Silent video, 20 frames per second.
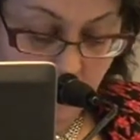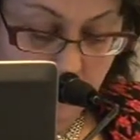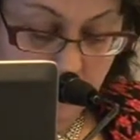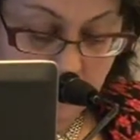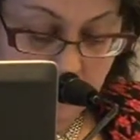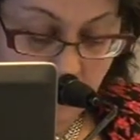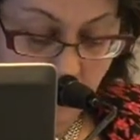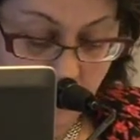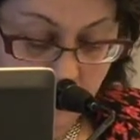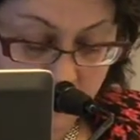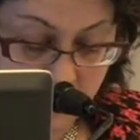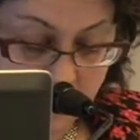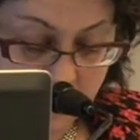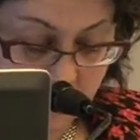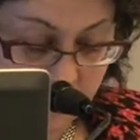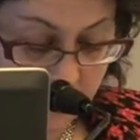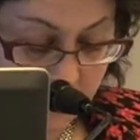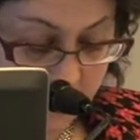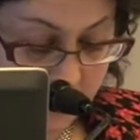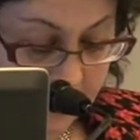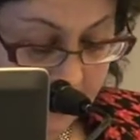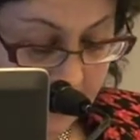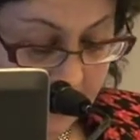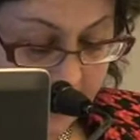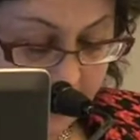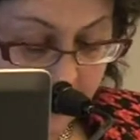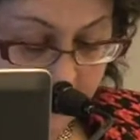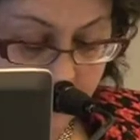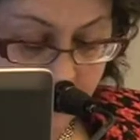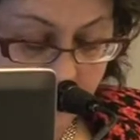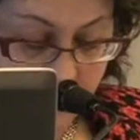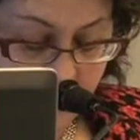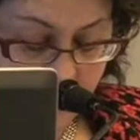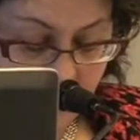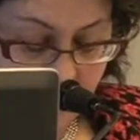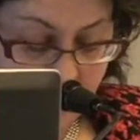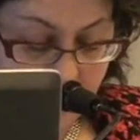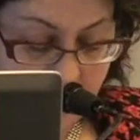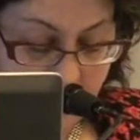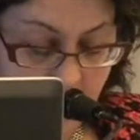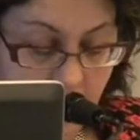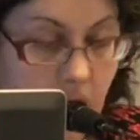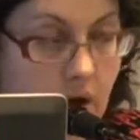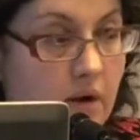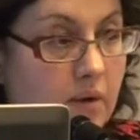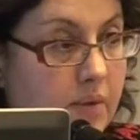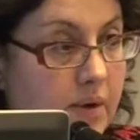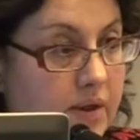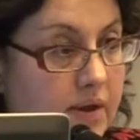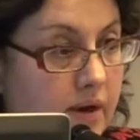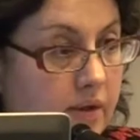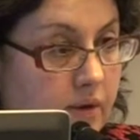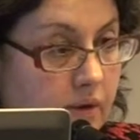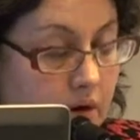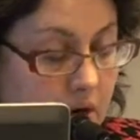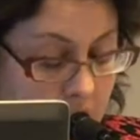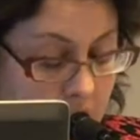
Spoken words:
doing more of this work in Canada, along with other